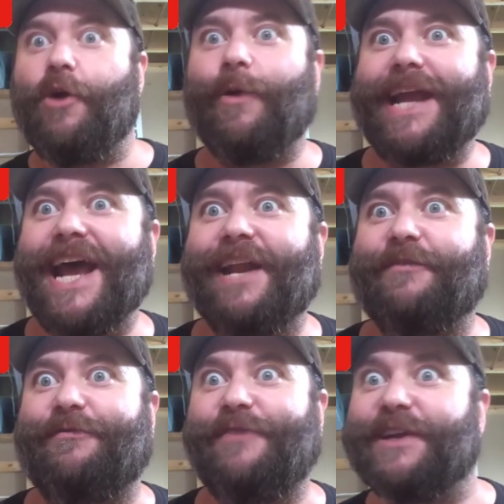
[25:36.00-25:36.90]
know what kind
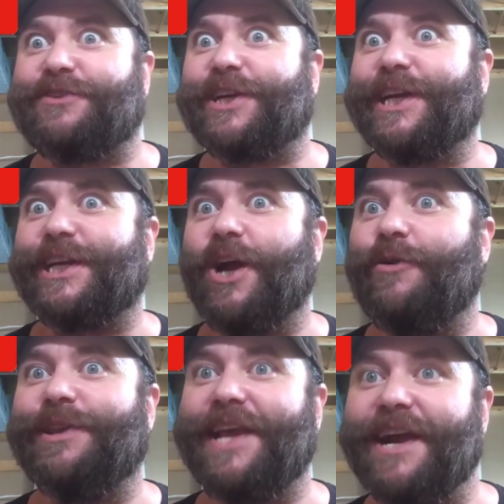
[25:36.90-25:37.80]
of fish are going to
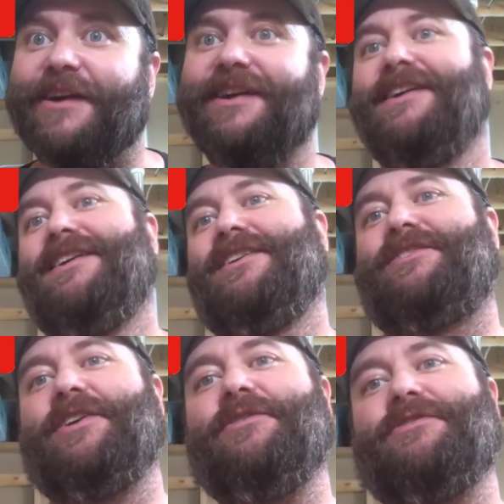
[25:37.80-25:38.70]
go in there
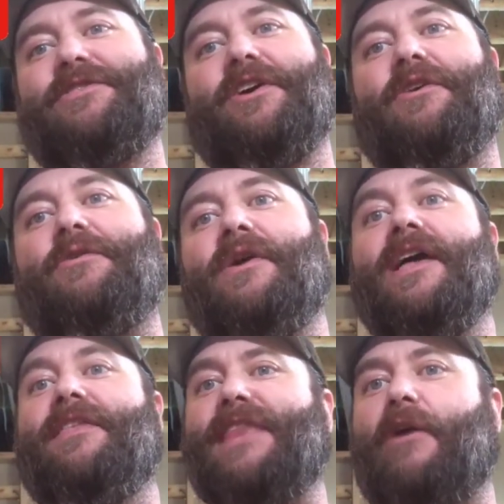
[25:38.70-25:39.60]
too. So
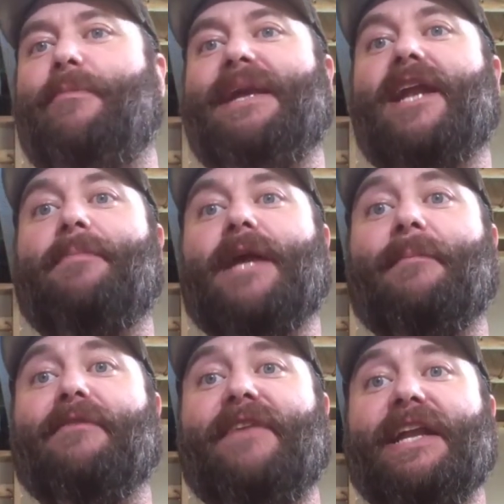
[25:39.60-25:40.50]
that will be an
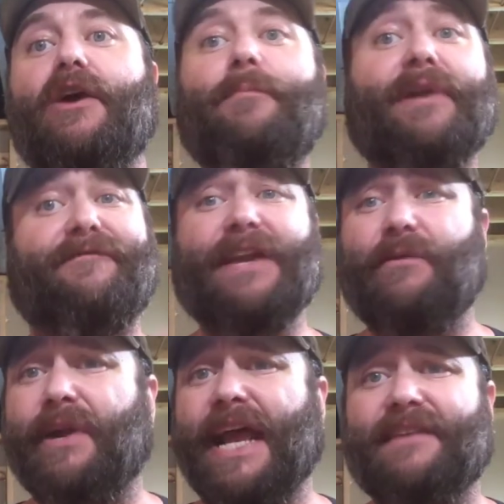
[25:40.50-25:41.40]
upcoming video. But if
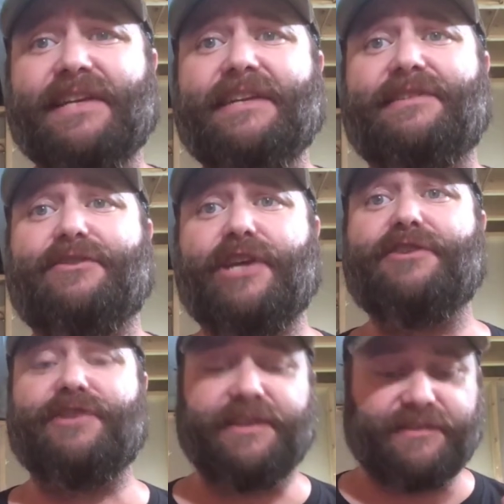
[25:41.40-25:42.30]
anyone has any
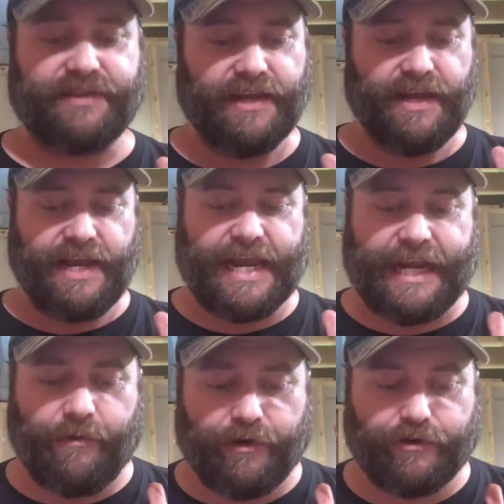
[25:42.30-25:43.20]
suggestions,
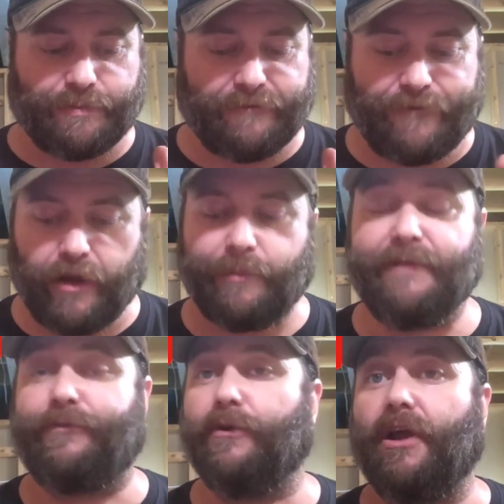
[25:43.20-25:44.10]
anyone who's been following
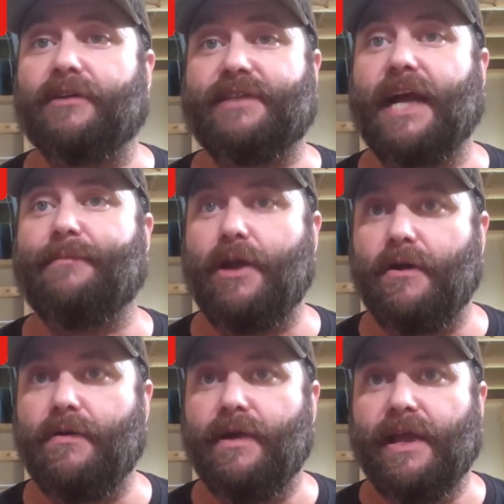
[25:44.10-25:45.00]
me for a long time
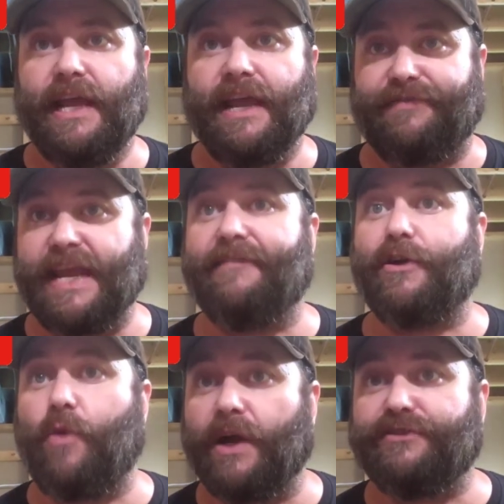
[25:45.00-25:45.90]
know, if they have
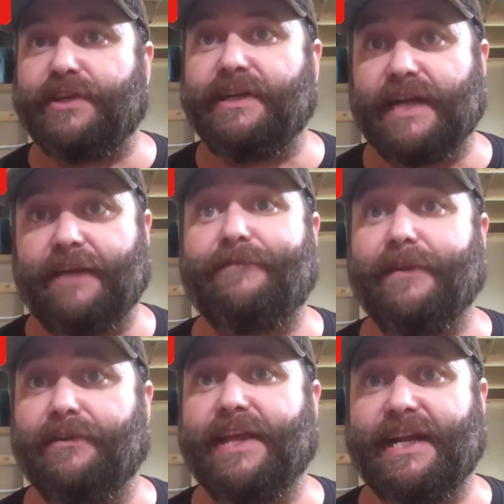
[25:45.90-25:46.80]
a question and I
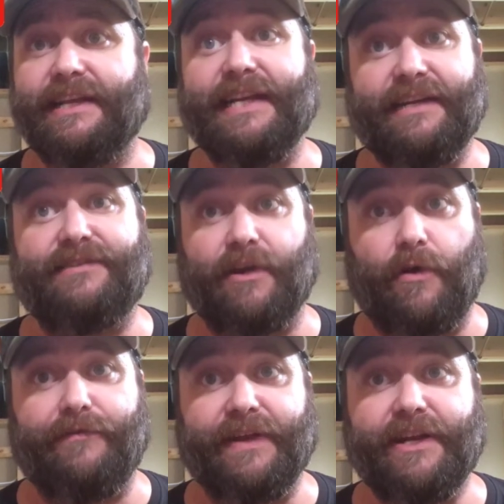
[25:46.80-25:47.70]
feel that it needs a
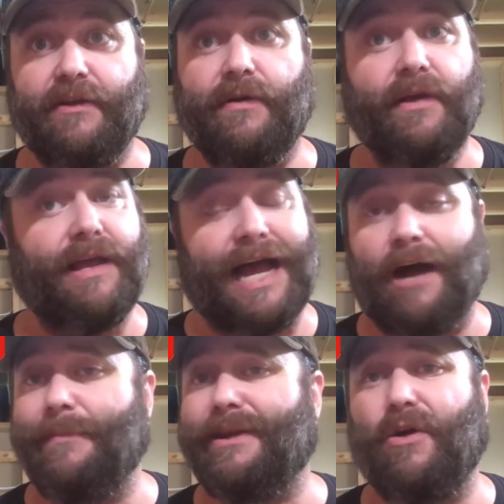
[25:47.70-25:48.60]
whole video,
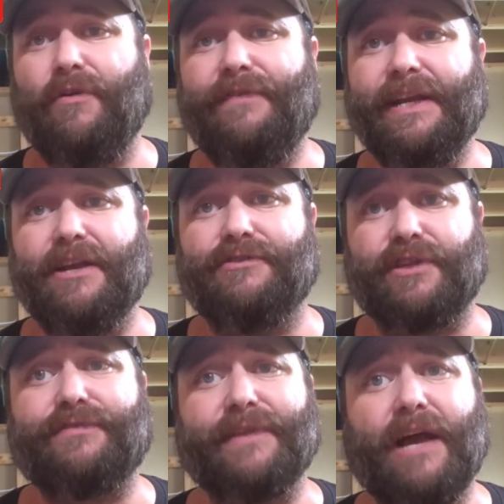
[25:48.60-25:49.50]
I'll make a whole video
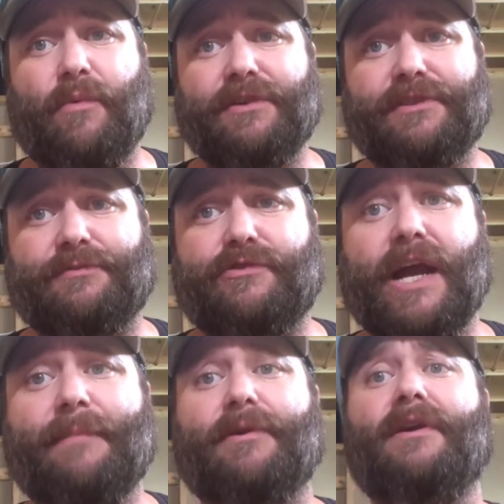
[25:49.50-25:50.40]
just for that one
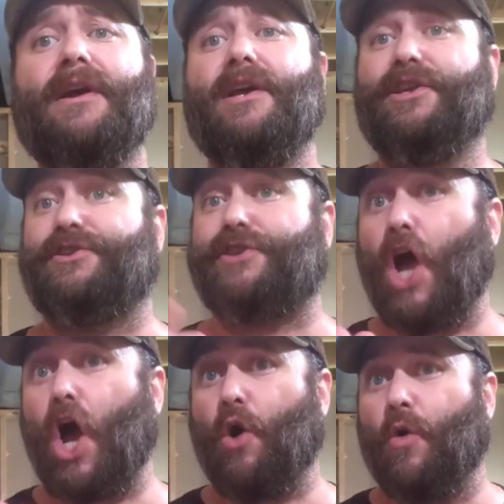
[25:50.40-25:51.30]
subscriber.
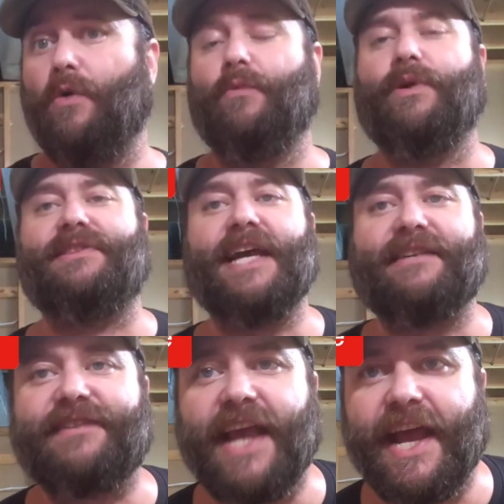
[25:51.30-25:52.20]
So with
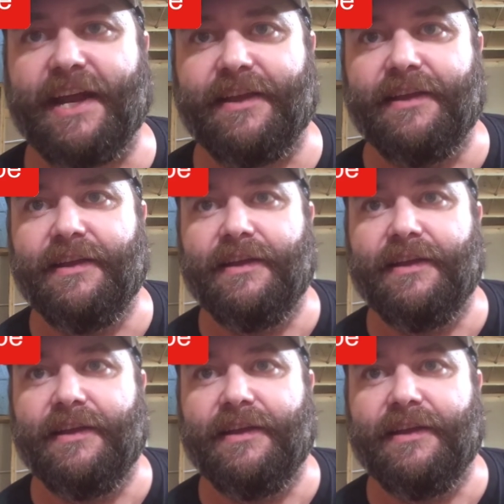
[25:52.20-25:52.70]
that said,